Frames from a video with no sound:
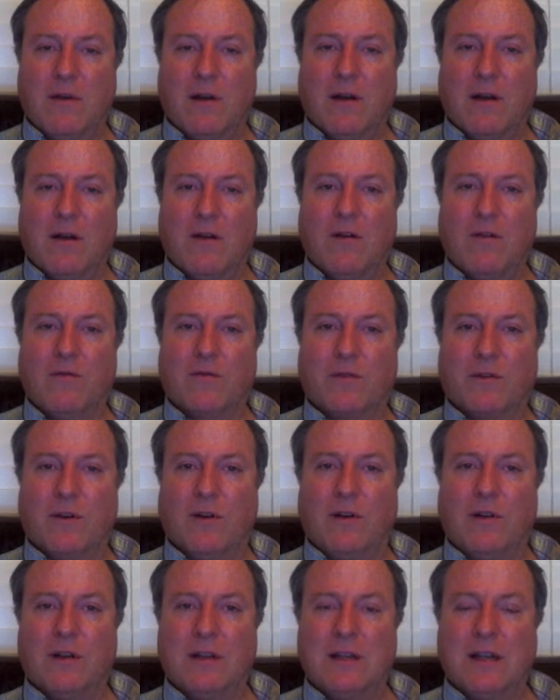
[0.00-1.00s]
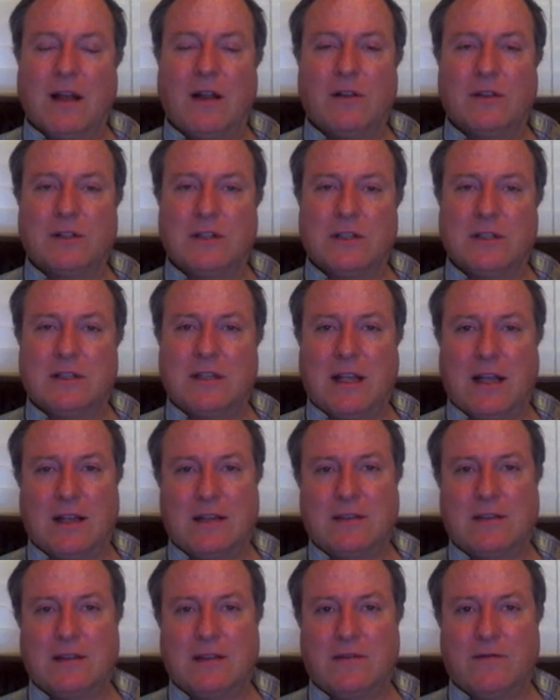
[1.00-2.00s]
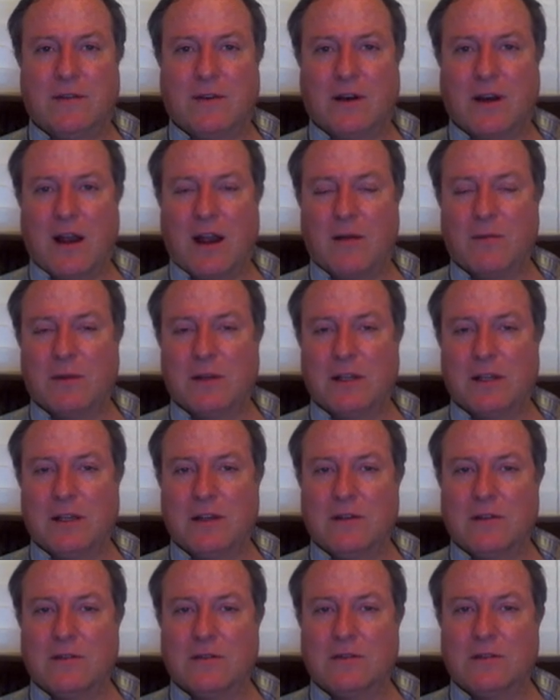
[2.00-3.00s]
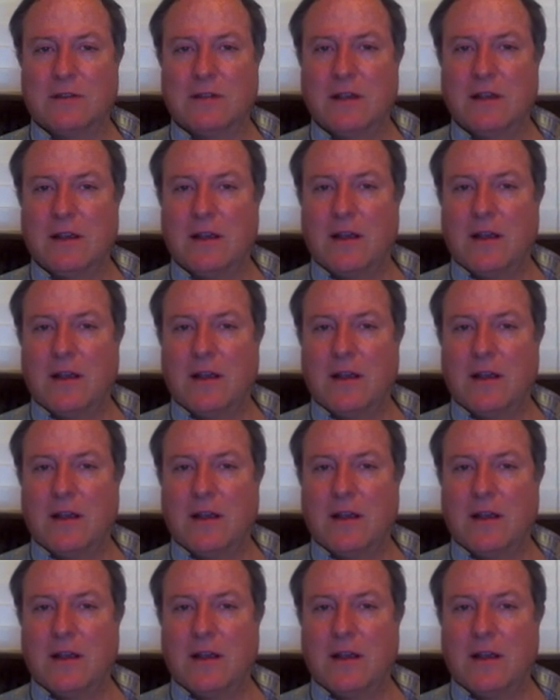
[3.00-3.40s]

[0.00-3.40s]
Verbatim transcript: uh, overall intelligence test that's very commonly used.